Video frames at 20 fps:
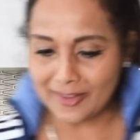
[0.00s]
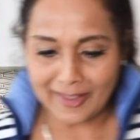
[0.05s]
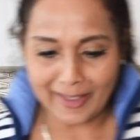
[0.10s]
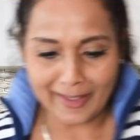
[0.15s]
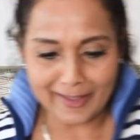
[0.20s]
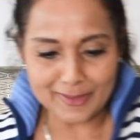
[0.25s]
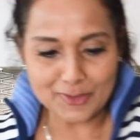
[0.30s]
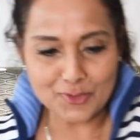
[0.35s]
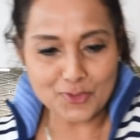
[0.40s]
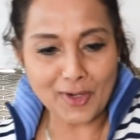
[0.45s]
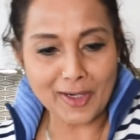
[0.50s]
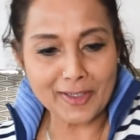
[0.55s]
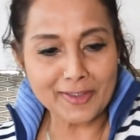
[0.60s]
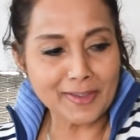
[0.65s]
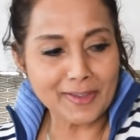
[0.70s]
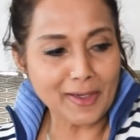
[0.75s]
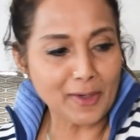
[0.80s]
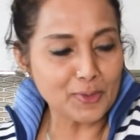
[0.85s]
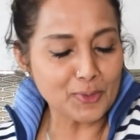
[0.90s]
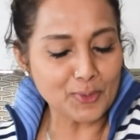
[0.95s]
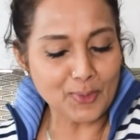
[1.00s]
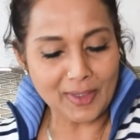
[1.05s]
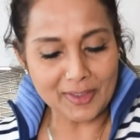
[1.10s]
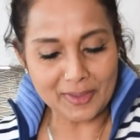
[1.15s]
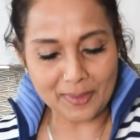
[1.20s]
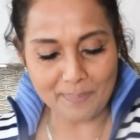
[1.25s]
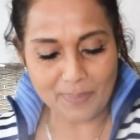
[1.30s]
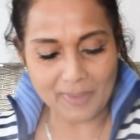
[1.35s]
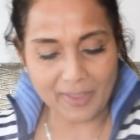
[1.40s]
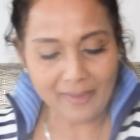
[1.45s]
has dried down quite
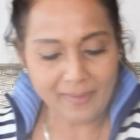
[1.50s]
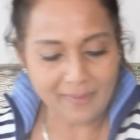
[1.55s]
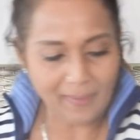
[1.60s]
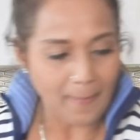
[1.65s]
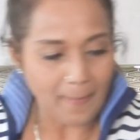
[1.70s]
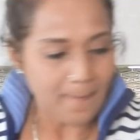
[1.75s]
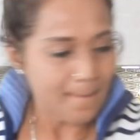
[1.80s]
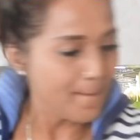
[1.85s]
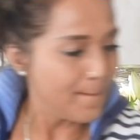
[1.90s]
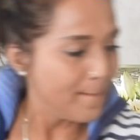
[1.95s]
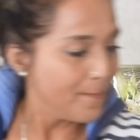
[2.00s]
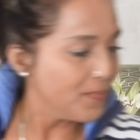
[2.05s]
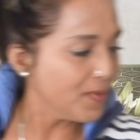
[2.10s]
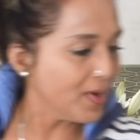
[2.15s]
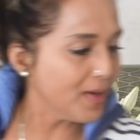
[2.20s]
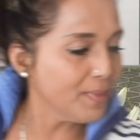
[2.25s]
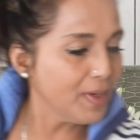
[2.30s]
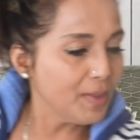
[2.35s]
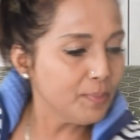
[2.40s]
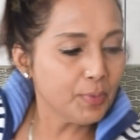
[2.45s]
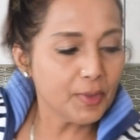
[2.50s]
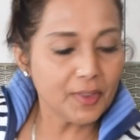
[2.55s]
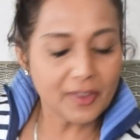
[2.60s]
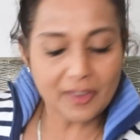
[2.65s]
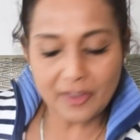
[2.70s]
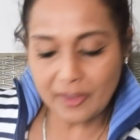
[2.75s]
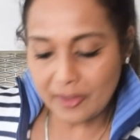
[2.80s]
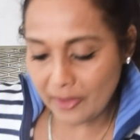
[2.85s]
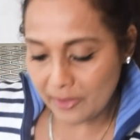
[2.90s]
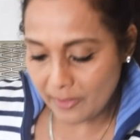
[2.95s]
a bit. I might put a
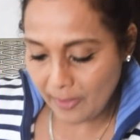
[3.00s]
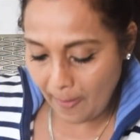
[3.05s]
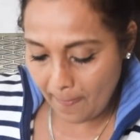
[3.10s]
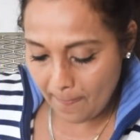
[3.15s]
little